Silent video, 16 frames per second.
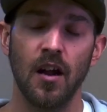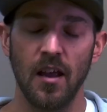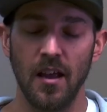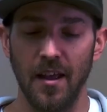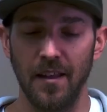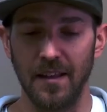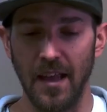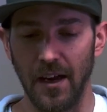
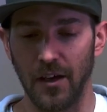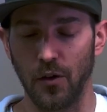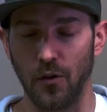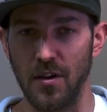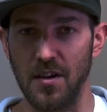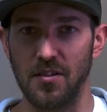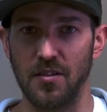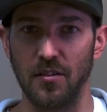and that
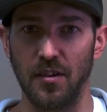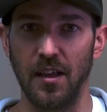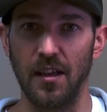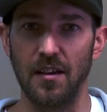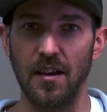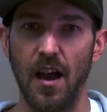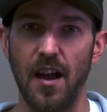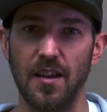crease will get
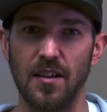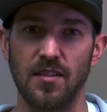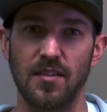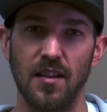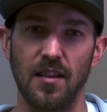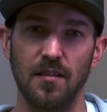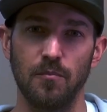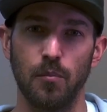nice
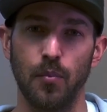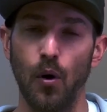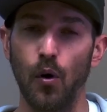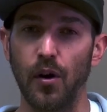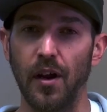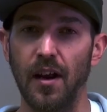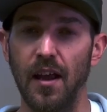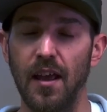and
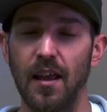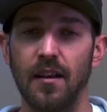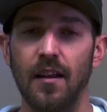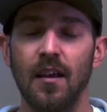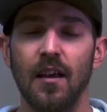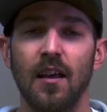broken in,